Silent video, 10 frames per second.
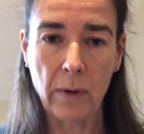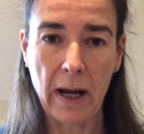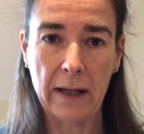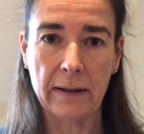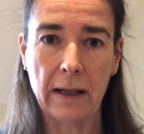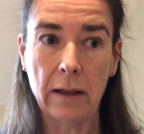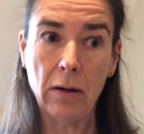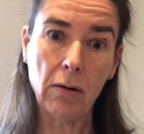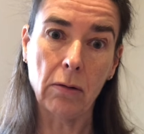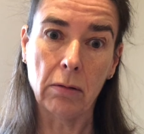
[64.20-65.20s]
away and said,
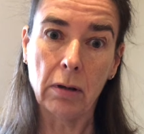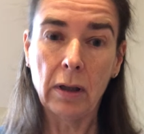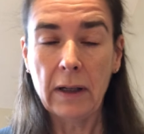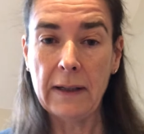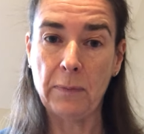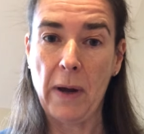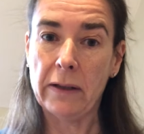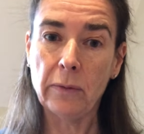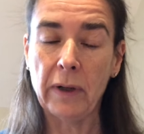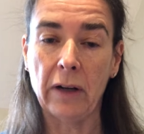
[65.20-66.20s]
oh, it's
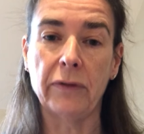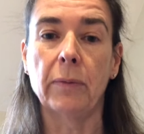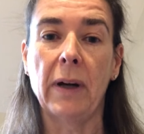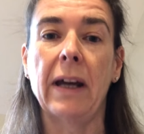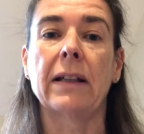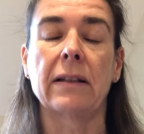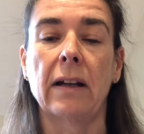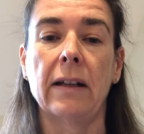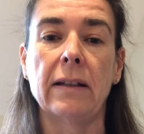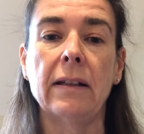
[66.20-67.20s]
better when I've done my
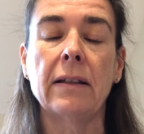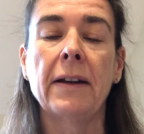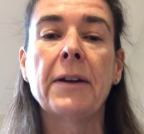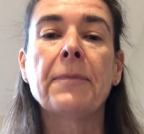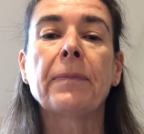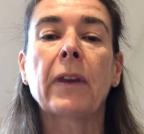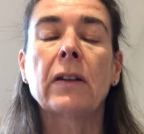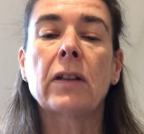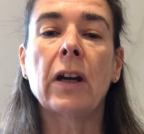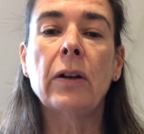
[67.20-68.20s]
exercises.
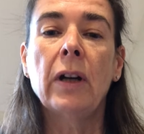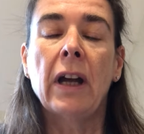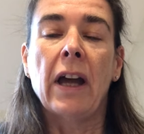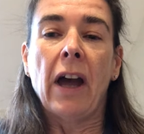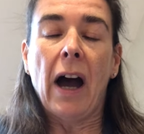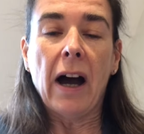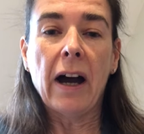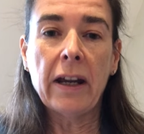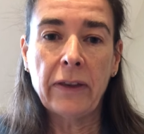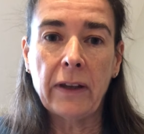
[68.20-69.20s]
So
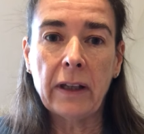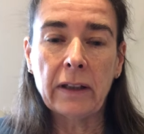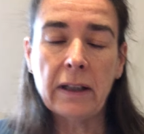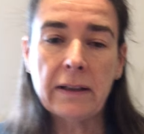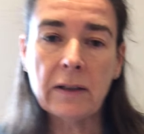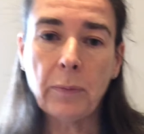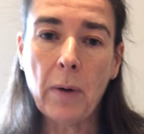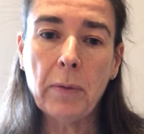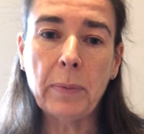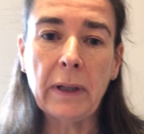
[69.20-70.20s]
I think this is
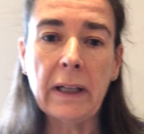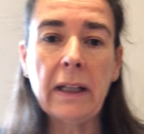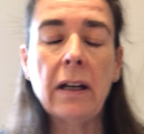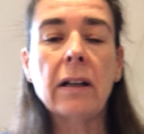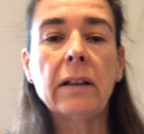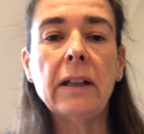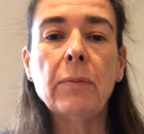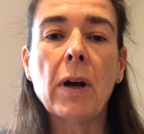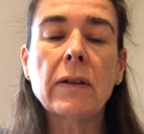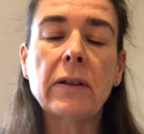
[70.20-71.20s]
probably the
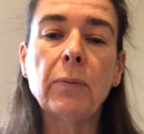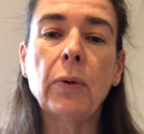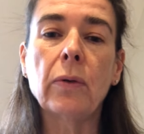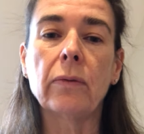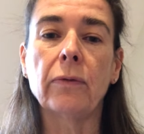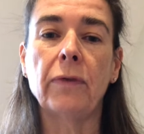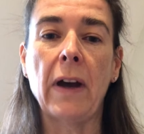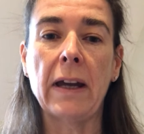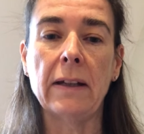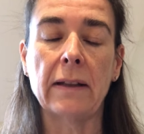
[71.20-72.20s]
most important
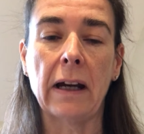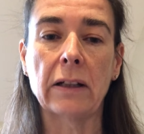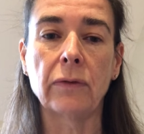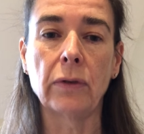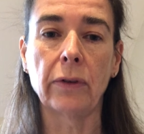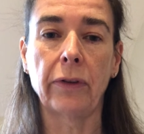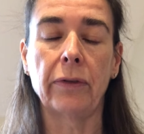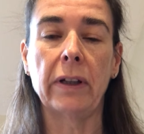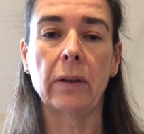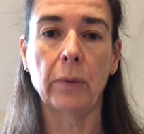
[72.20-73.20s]
phase out of all the
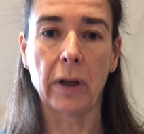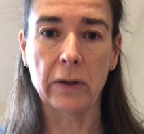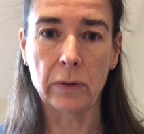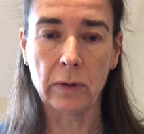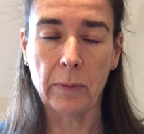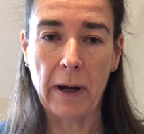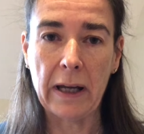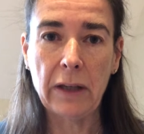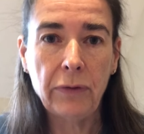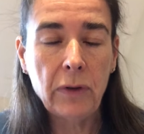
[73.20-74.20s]
three that we're going to talk about.
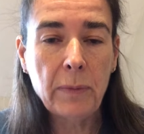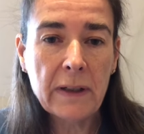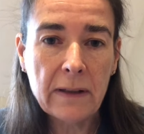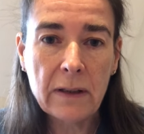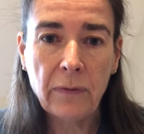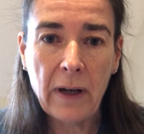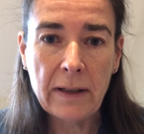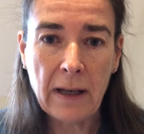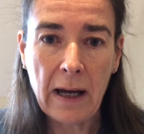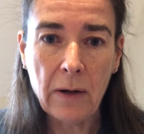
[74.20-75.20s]
If you miss this
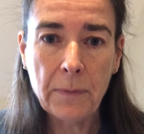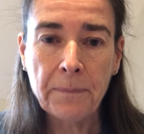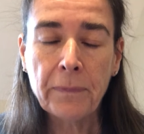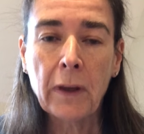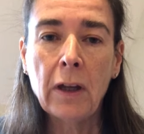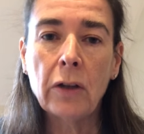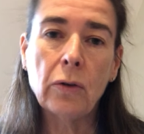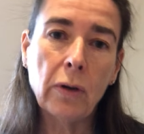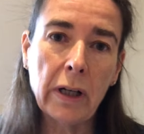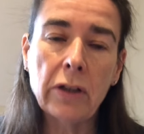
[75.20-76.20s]
phase out,
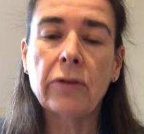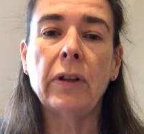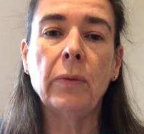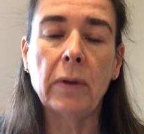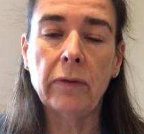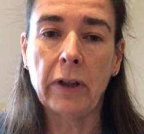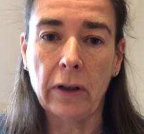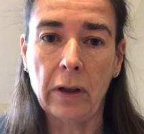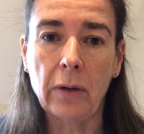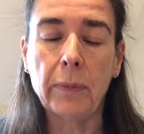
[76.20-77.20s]
your injury will
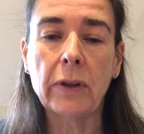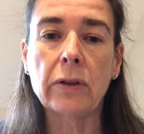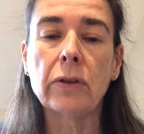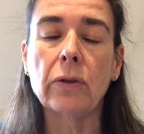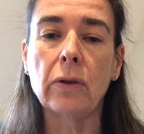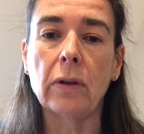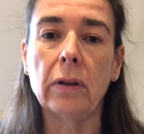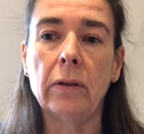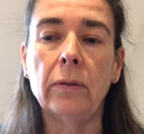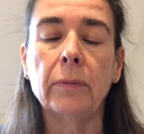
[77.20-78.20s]
recur because
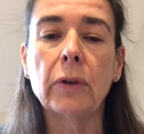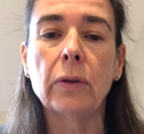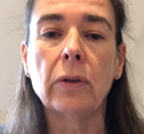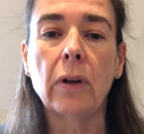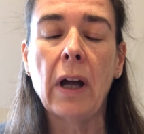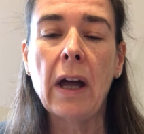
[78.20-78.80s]
the